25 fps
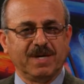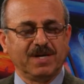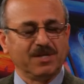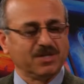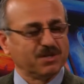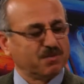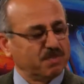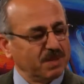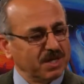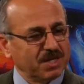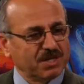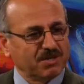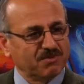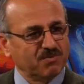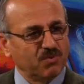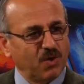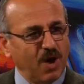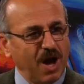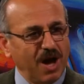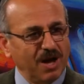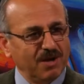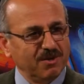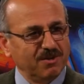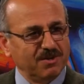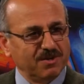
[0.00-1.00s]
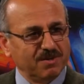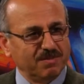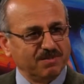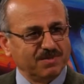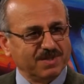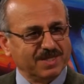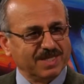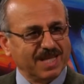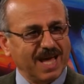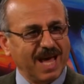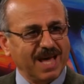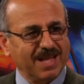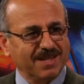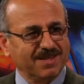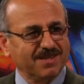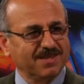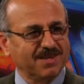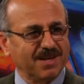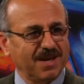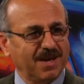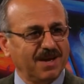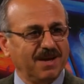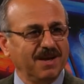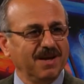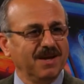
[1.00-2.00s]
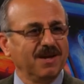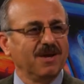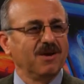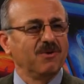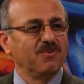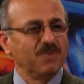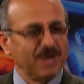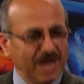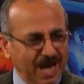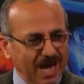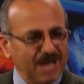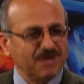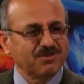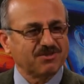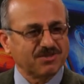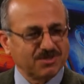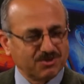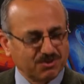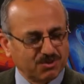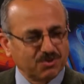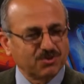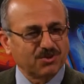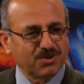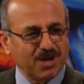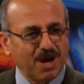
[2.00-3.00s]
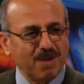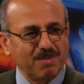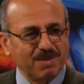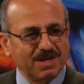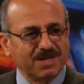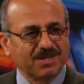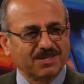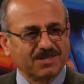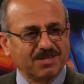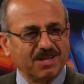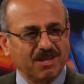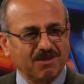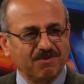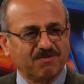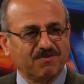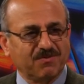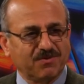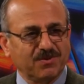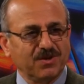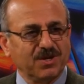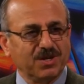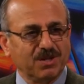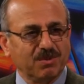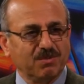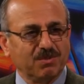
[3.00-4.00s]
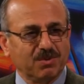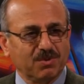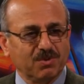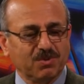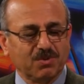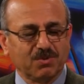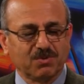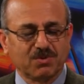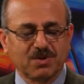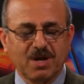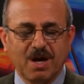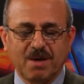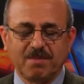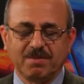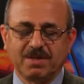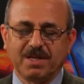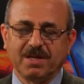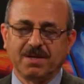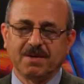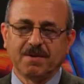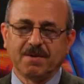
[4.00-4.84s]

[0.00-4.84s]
speaks volumes that we had to some extent freedom to do something.